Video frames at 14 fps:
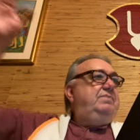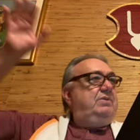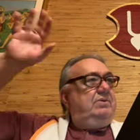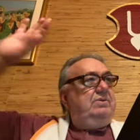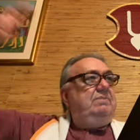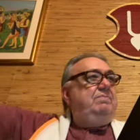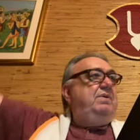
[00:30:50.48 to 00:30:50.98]

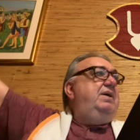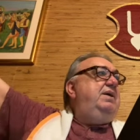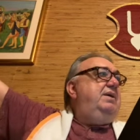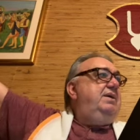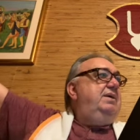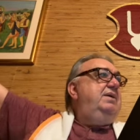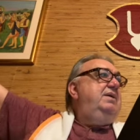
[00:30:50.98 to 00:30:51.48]
Goodbye.
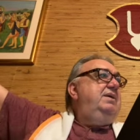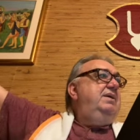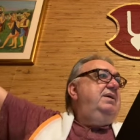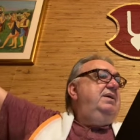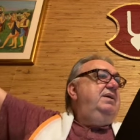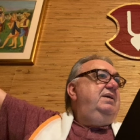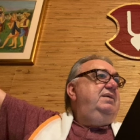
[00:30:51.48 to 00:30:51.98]

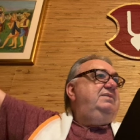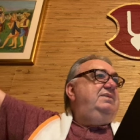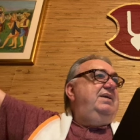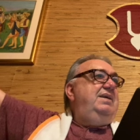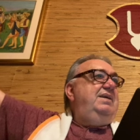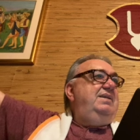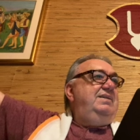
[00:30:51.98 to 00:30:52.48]
It is
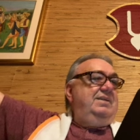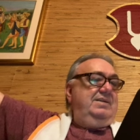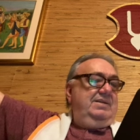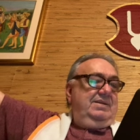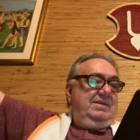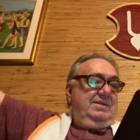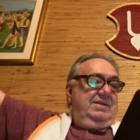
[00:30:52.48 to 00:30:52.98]
gone.
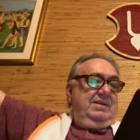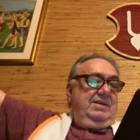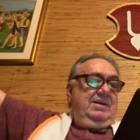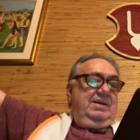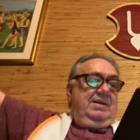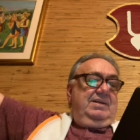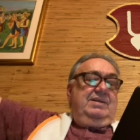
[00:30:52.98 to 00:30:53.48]

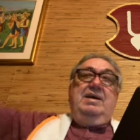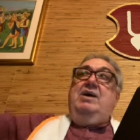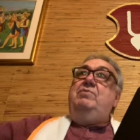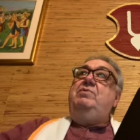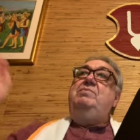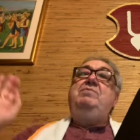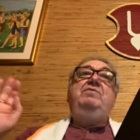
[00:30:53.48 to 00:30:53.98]
Now
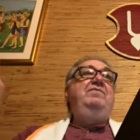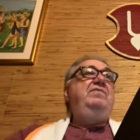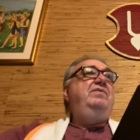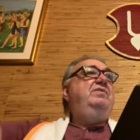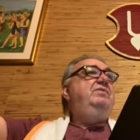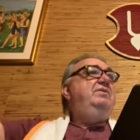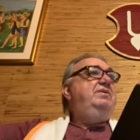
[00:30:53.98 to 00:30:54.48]
we move
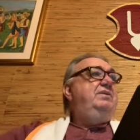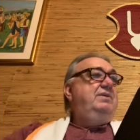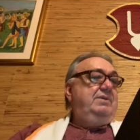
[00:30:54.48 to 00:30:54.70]
forward.